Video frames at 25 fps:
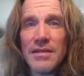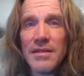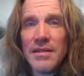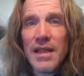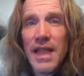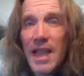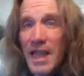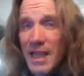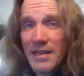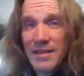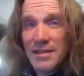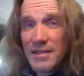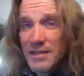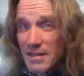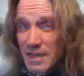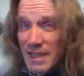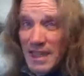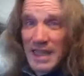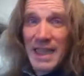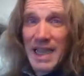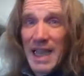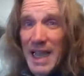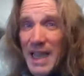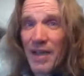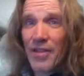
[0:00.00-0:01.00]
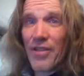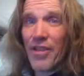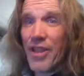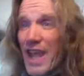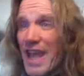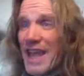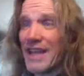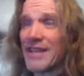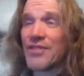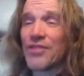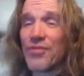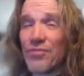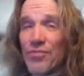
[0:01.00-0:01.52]
can't see how
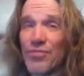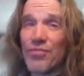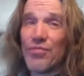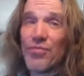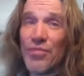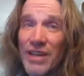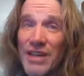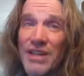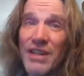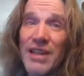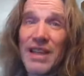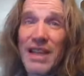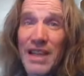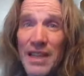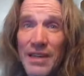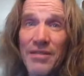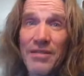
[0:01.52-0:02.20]
that's really